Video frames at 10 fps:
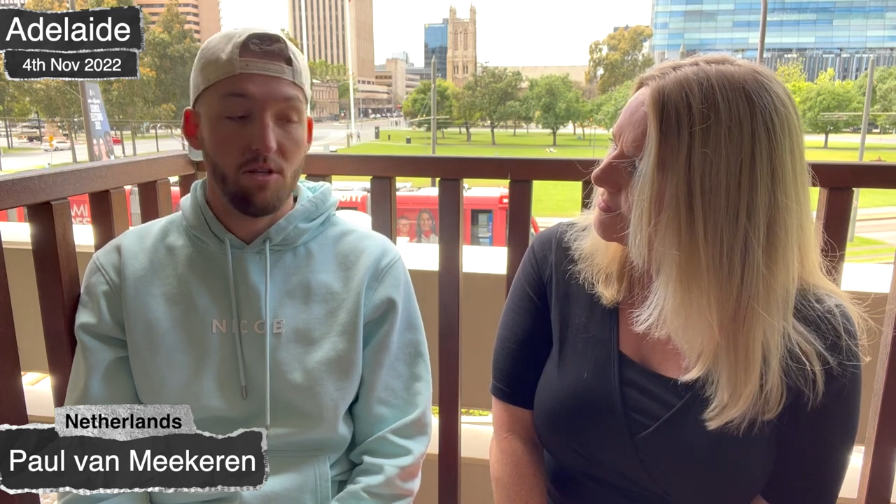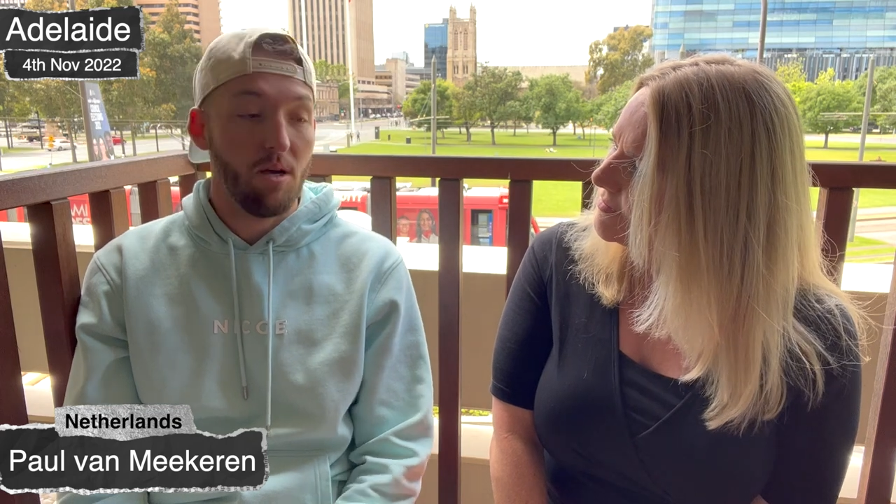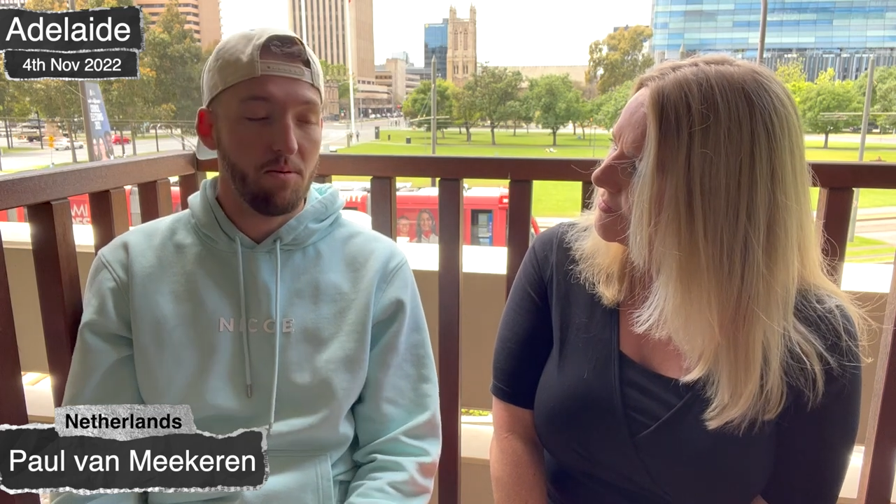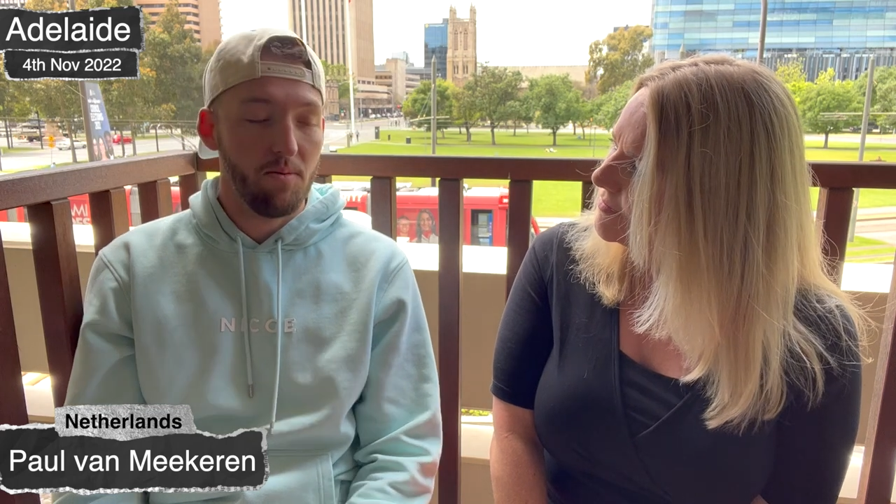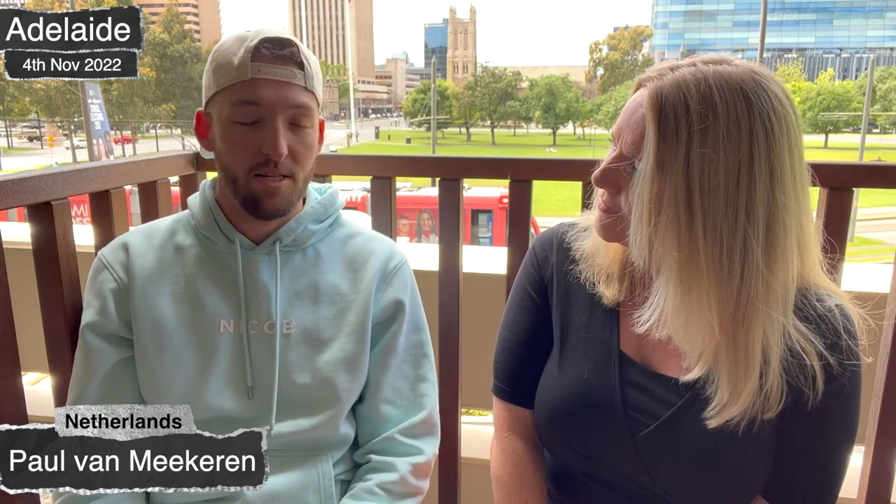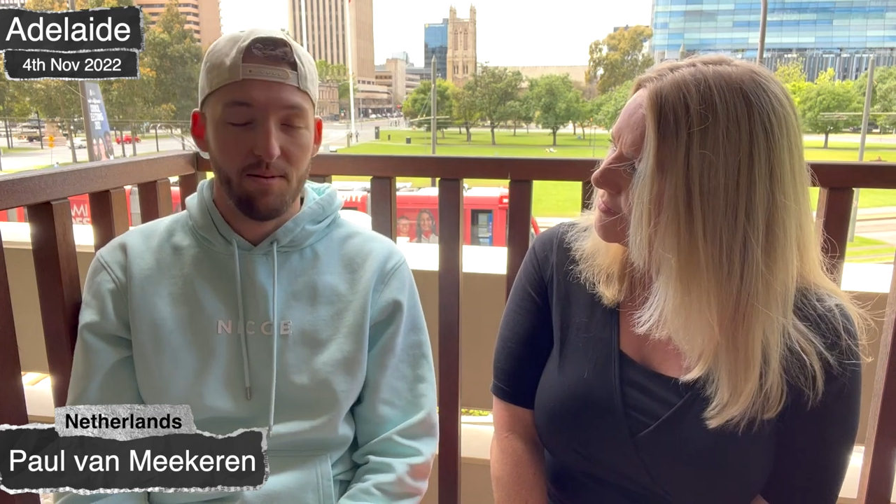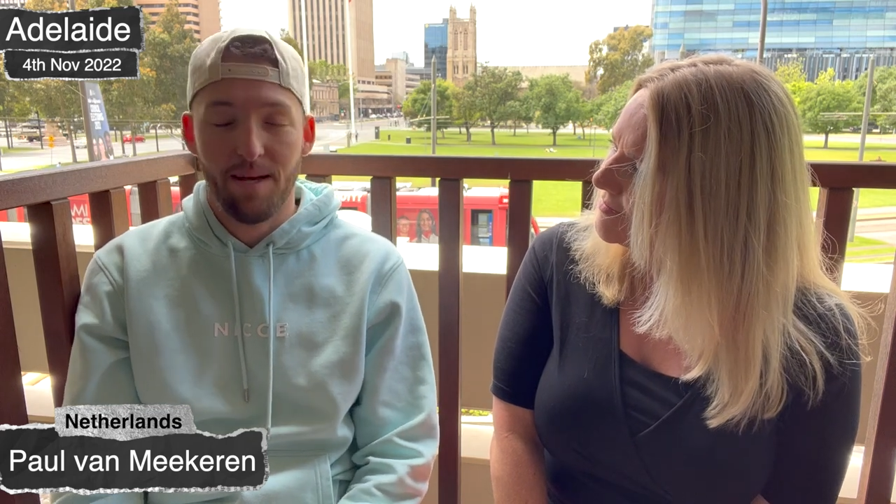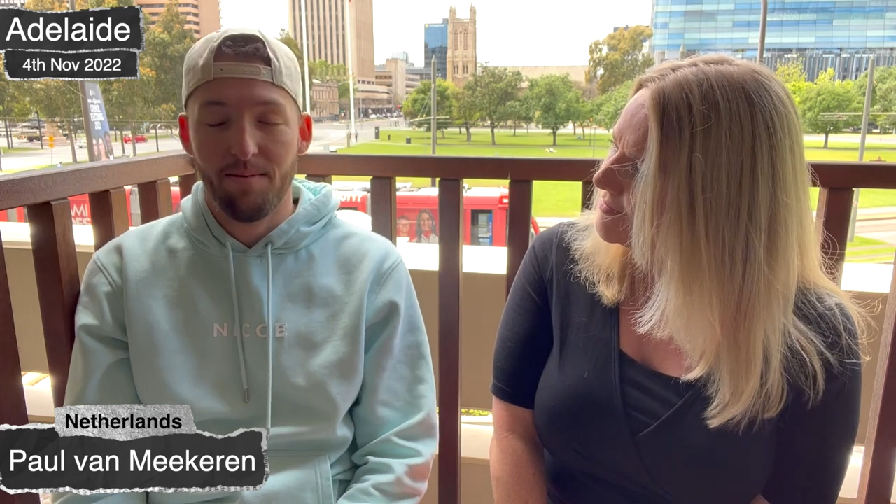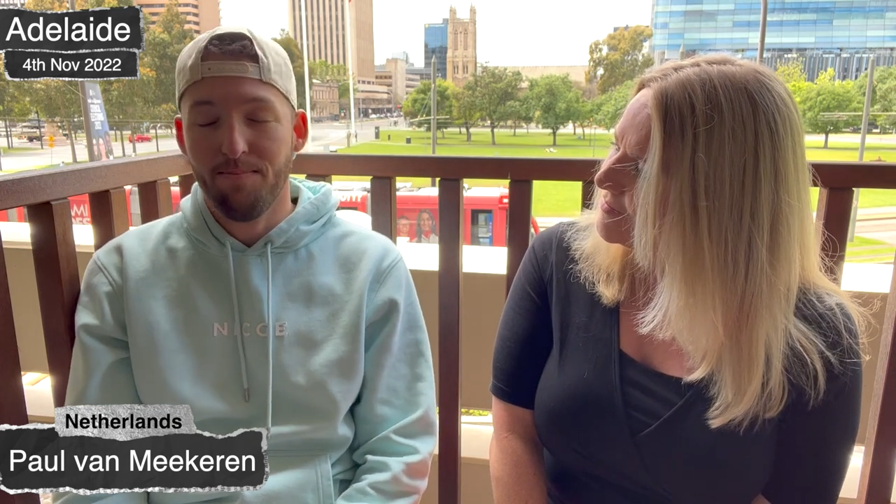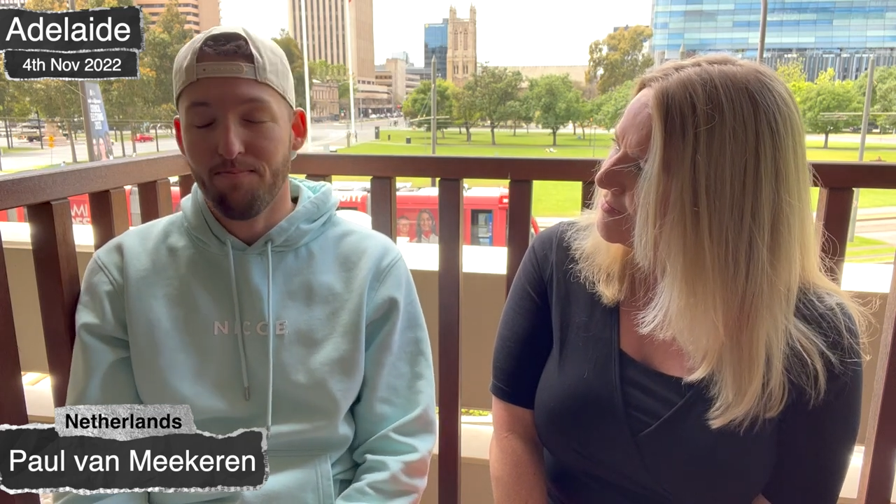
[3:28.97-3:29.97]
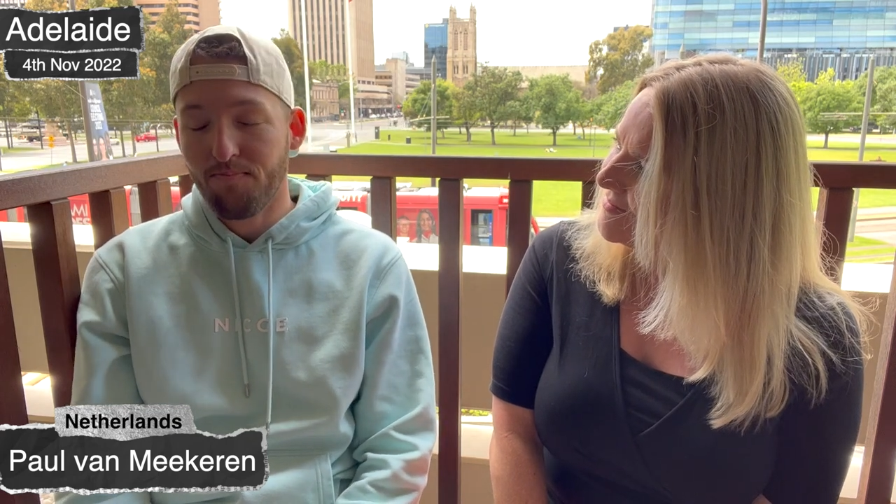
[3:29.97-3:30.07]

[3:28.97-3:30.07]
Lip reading: some spinners maybe.